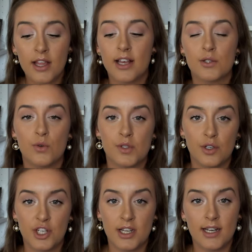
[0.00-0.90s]
There's also
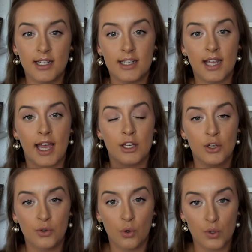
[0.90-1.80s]
cheerleading, and you
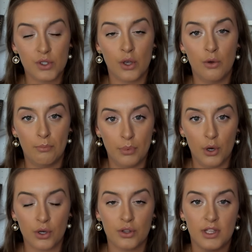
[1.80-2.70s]
can also
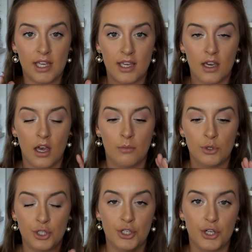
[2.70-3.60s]
book the
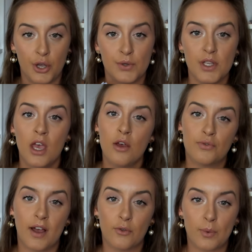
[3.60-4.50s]
studios
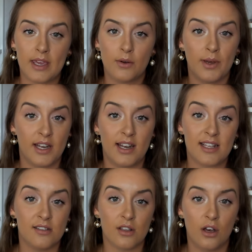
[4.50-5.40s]
throughout the week when the
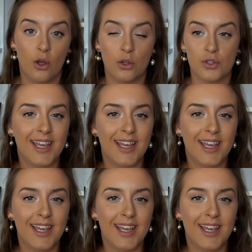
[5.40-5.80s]
lessons aren't on.